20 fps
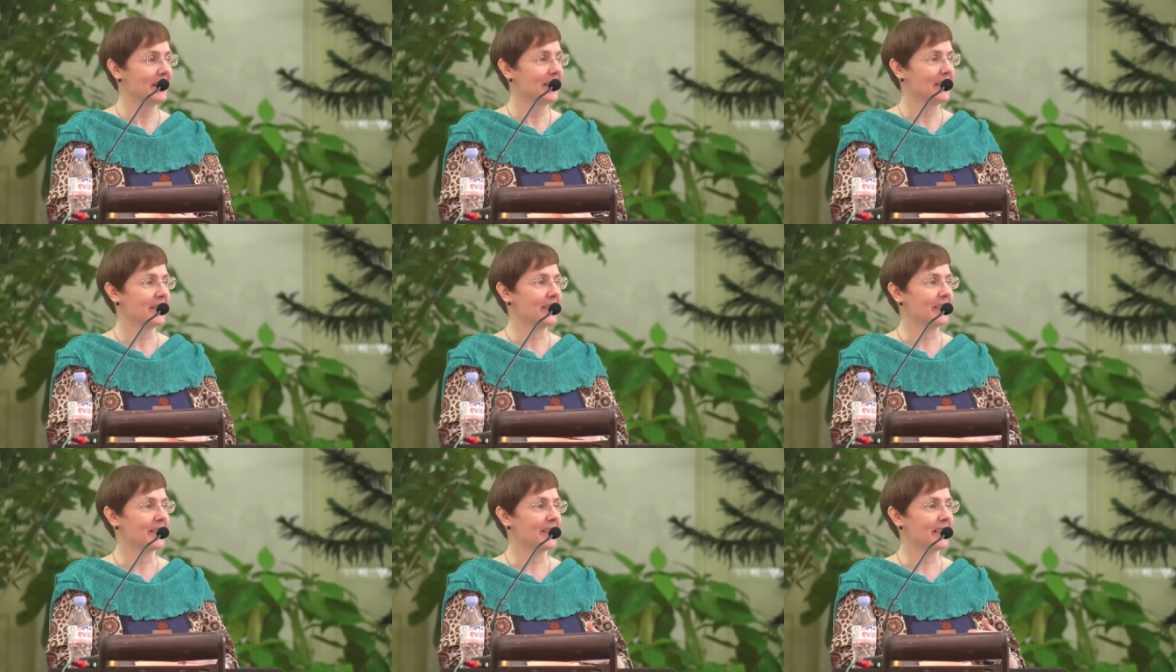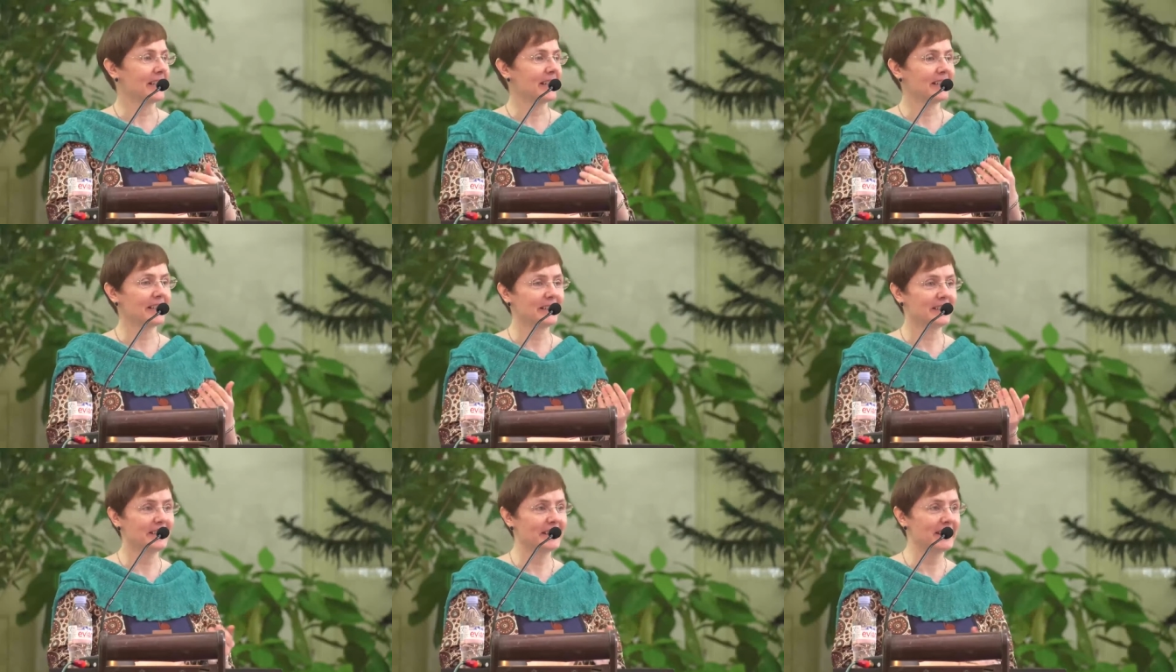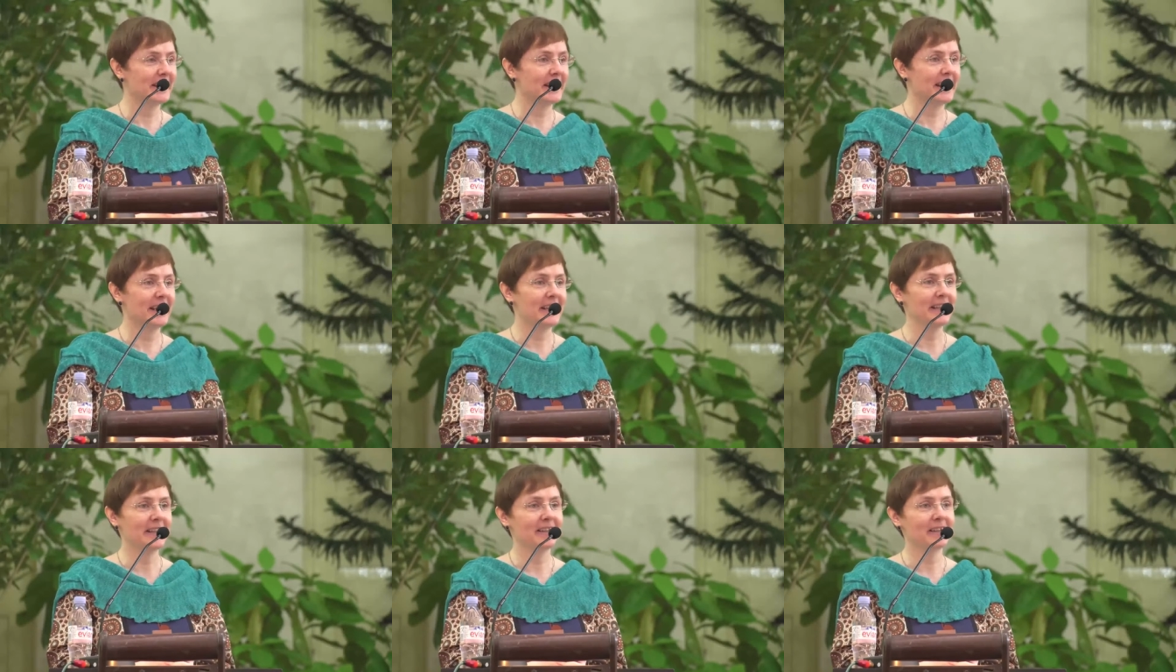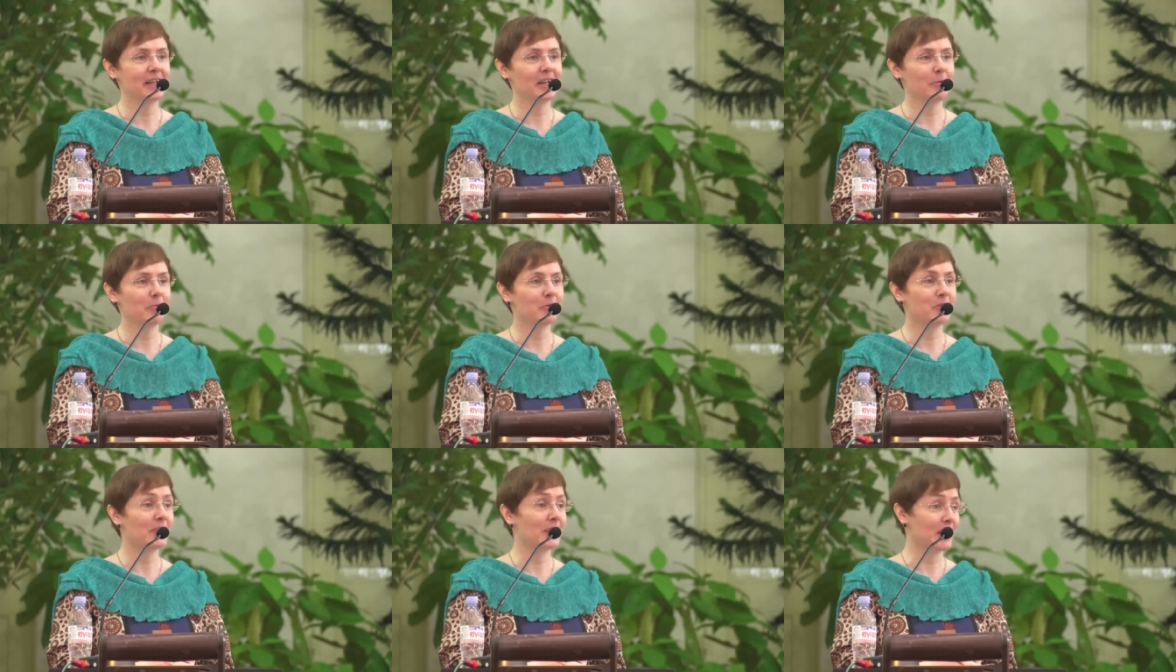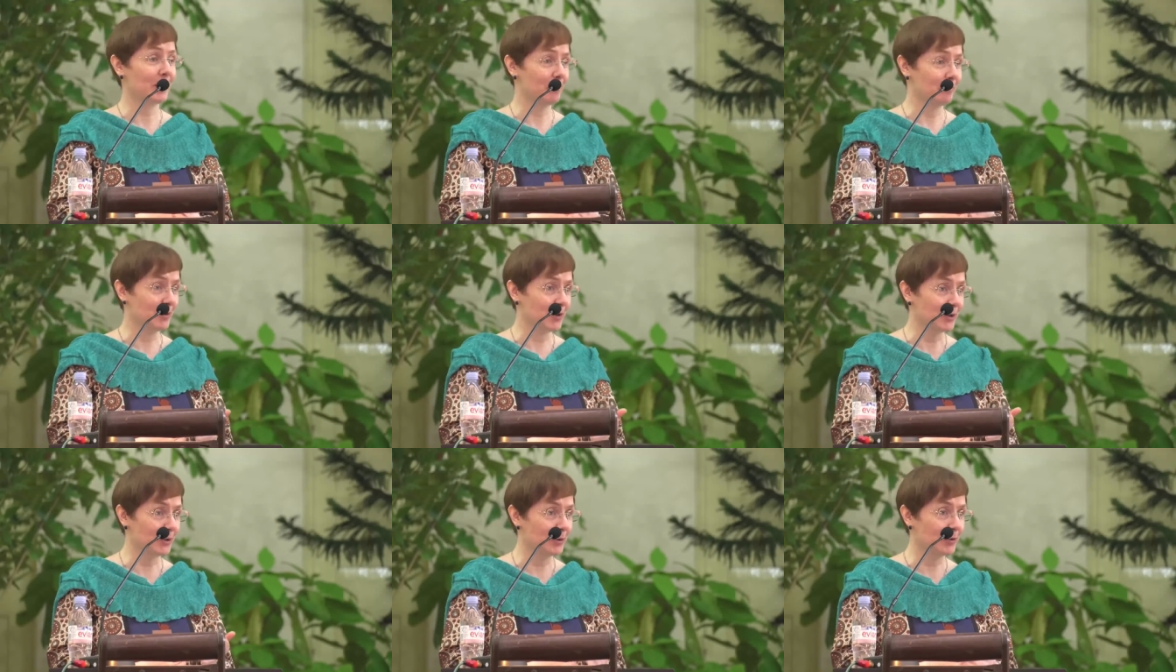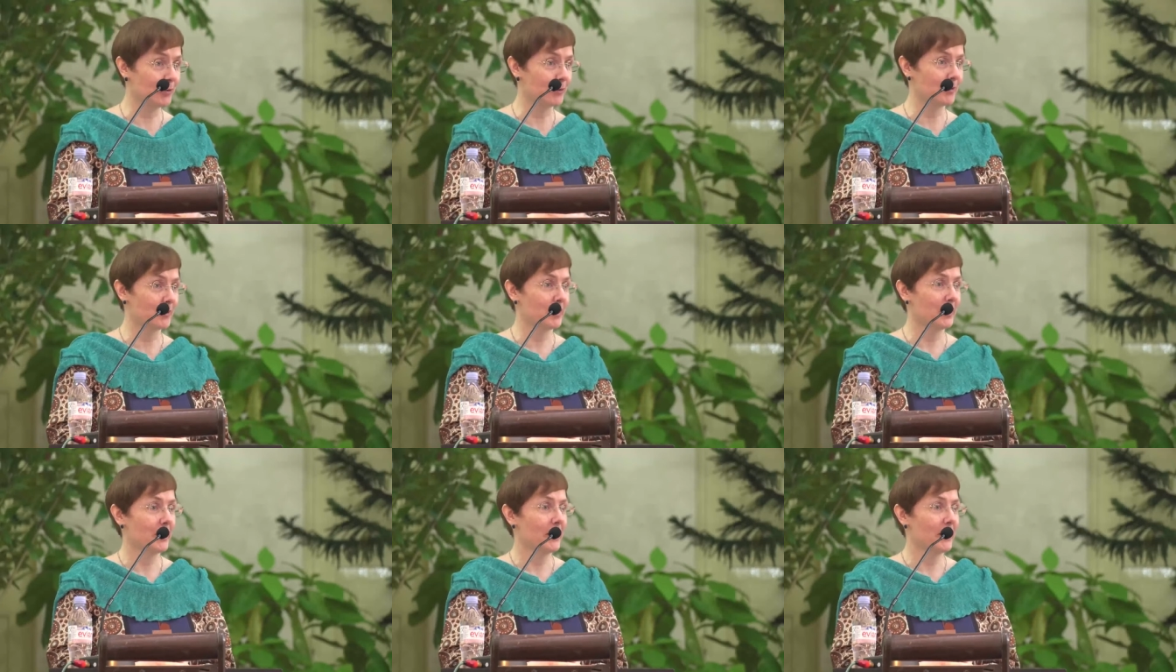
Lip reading: The second day comes Kim Ju,